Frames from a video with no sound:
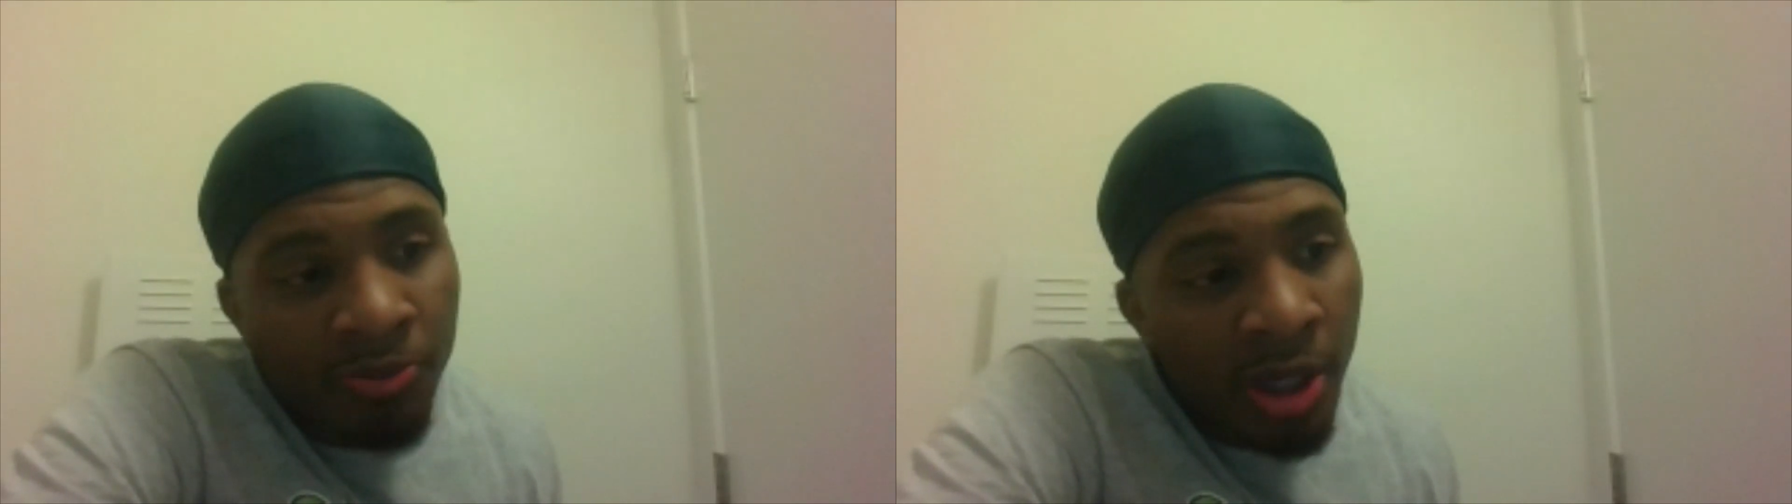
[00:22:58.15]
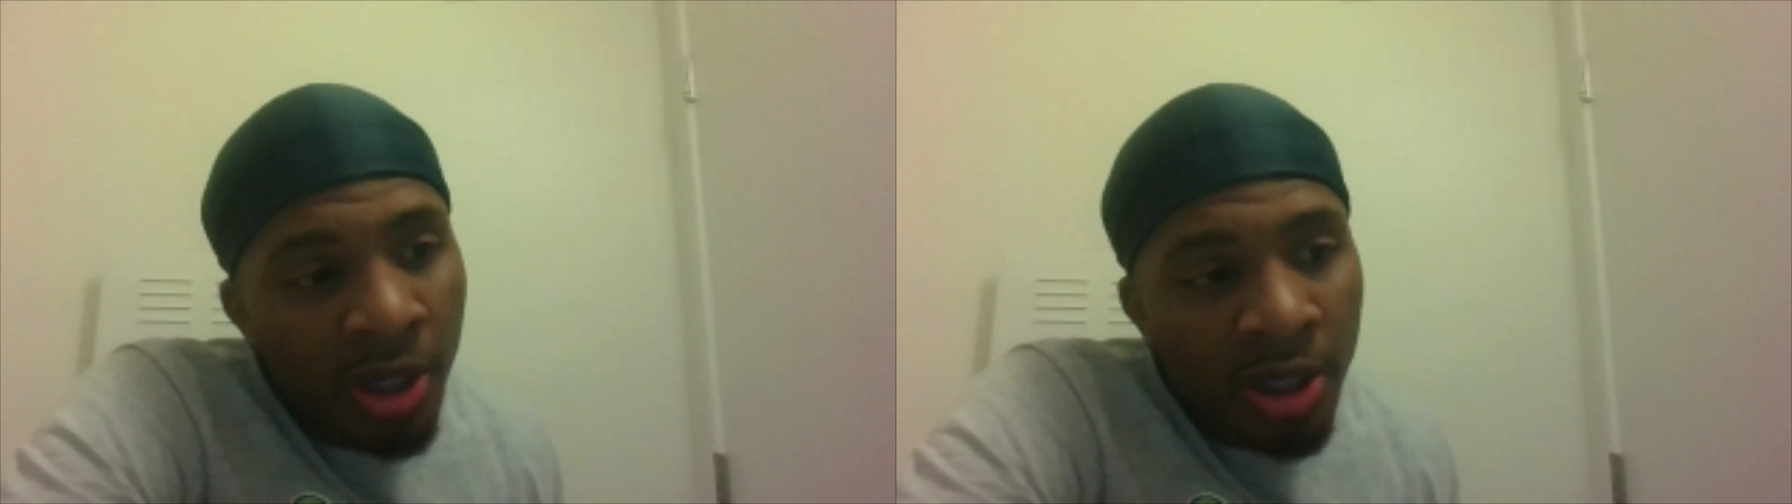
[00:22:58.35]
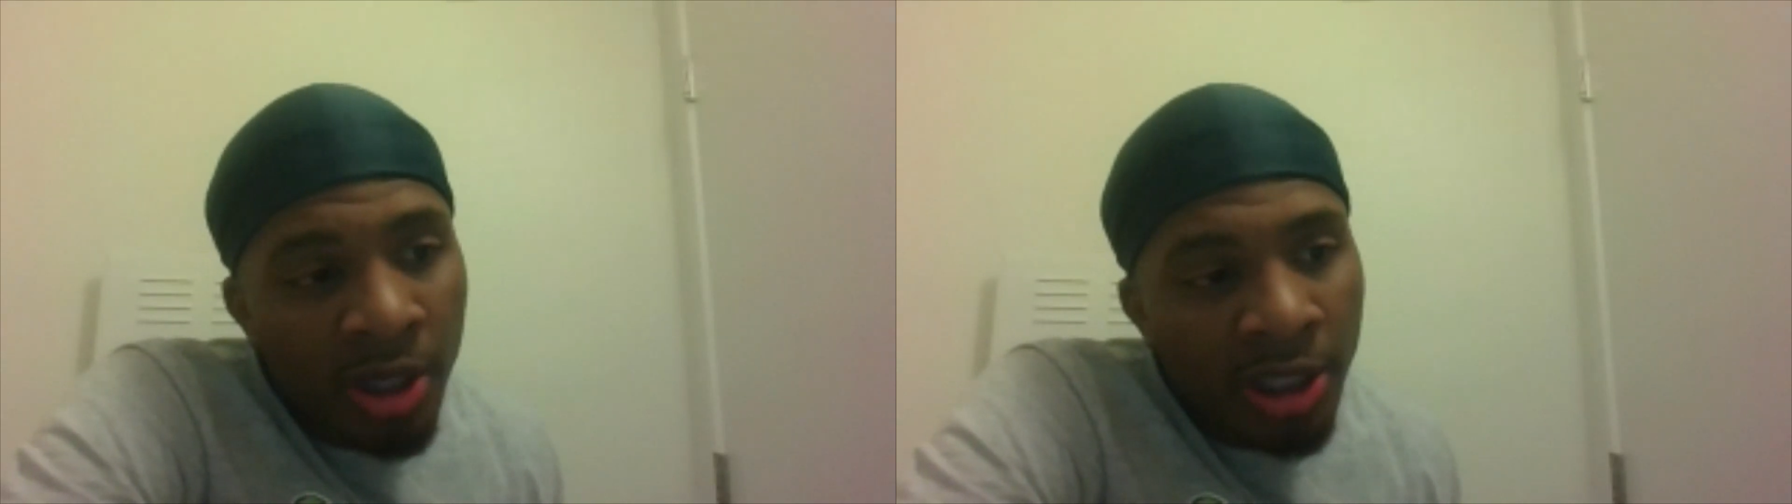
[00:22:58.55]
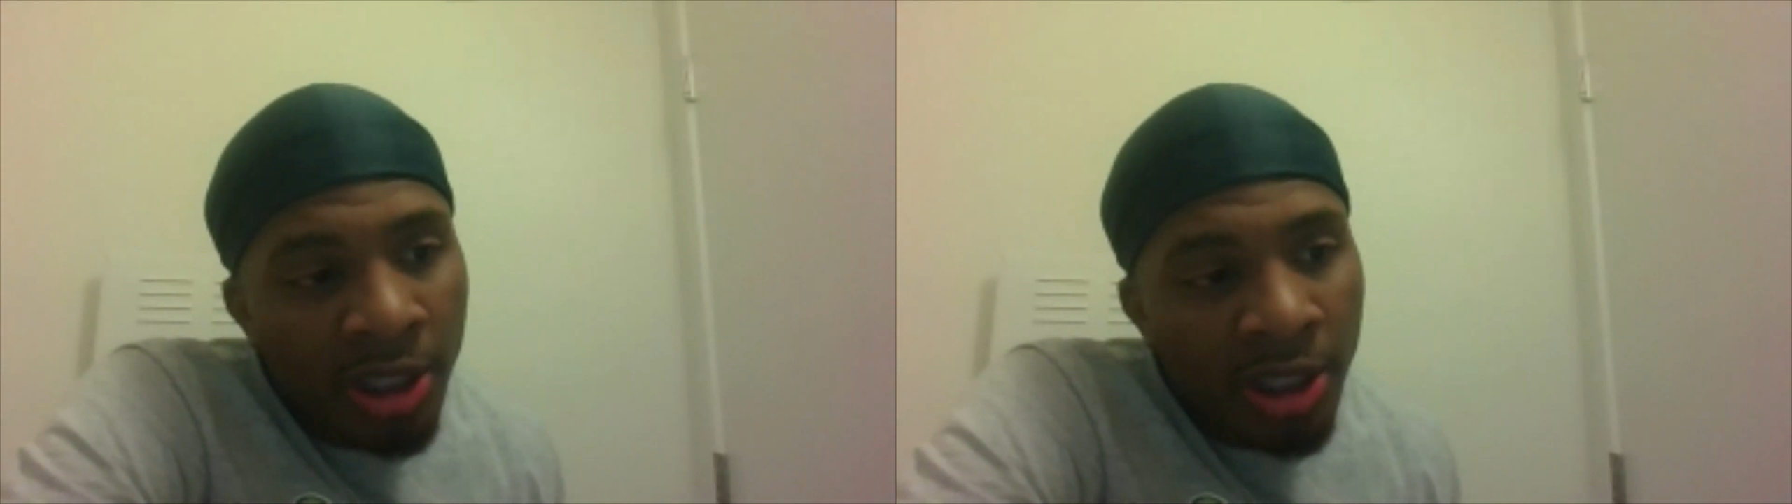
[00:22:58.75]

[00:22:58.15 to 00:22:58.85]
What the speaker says: man,